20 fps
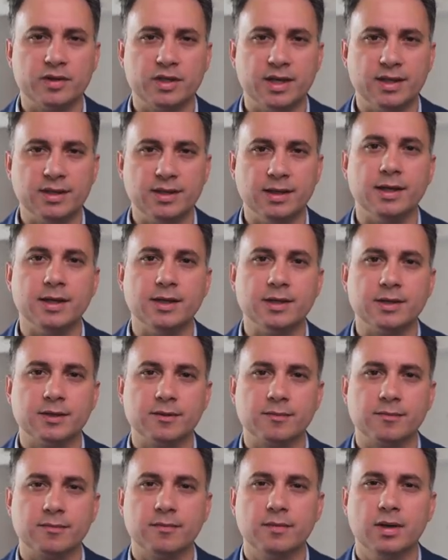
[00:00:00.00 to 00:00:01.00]
and delays.
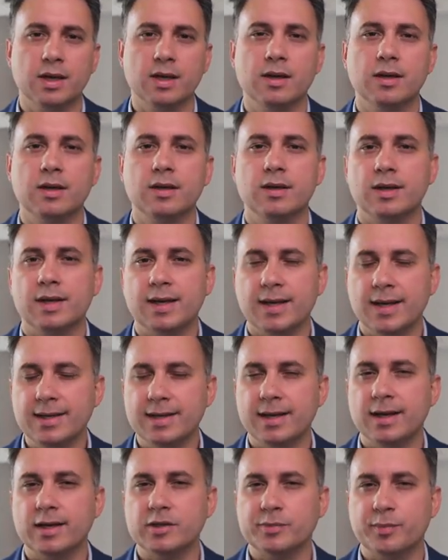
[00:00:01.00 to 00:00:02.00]

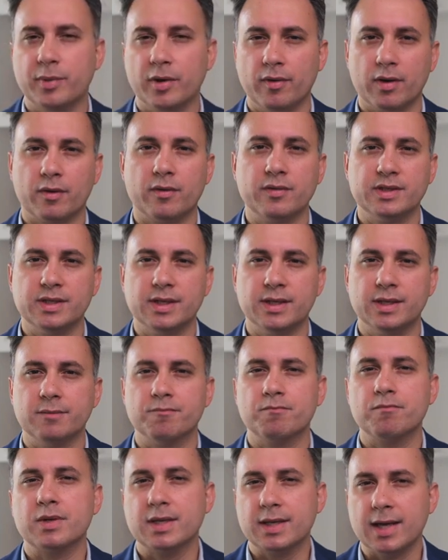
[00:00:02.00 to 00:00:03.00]
India's bureaucracy
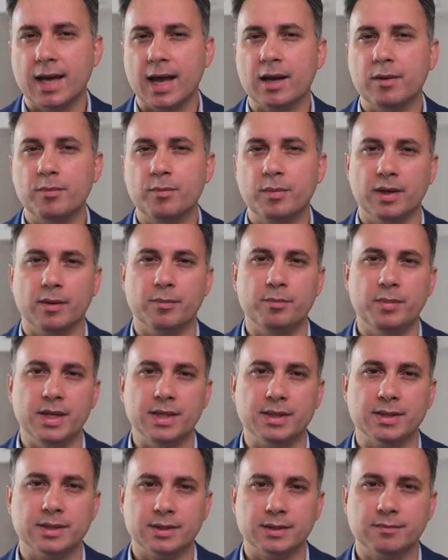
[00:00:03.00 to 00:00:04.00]
can be a
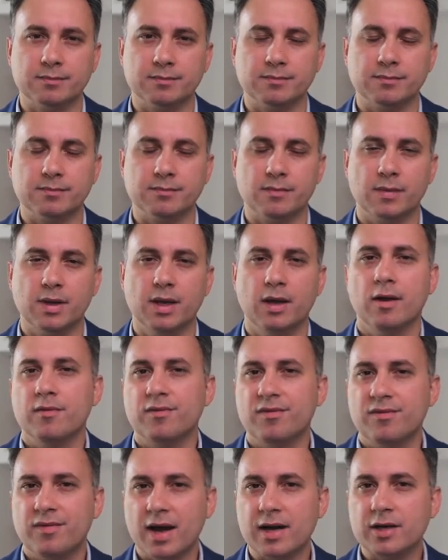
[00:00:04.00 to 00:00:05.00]
beast.
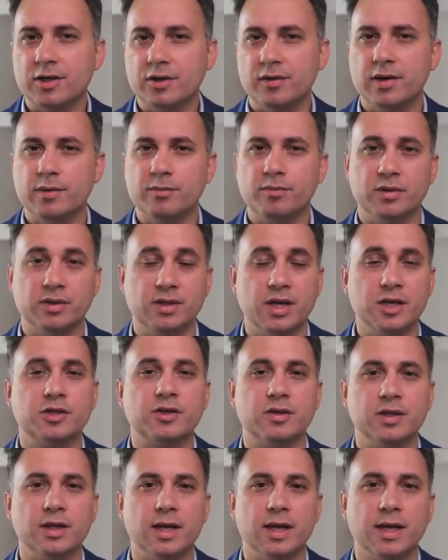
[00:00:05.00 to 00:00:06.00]
Factor in potential
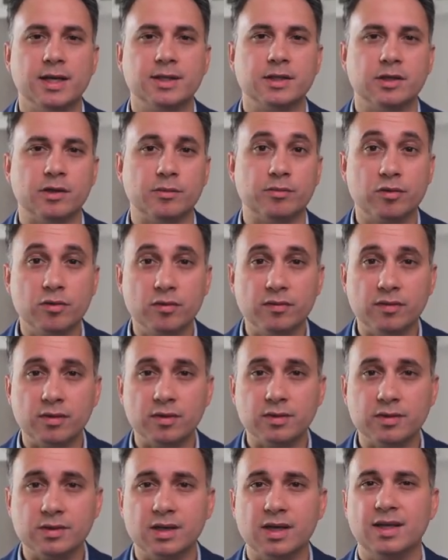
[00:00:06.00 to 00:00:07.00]
delays in
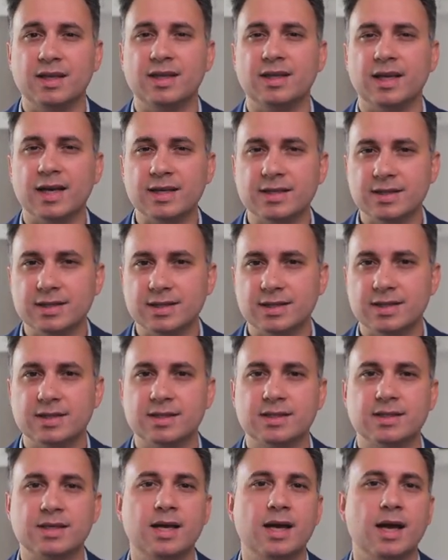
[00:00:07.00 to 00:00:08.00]
approvals,
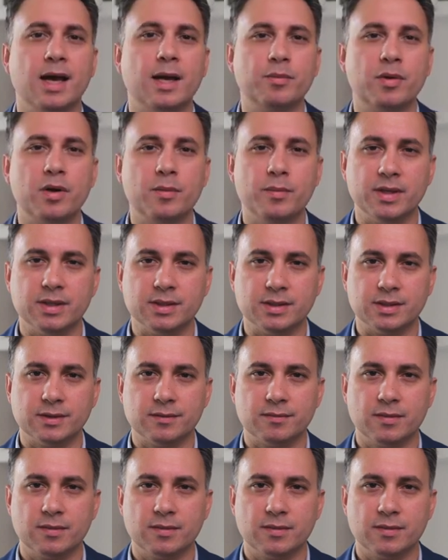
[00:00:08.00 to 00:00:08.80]
licenses, and permits.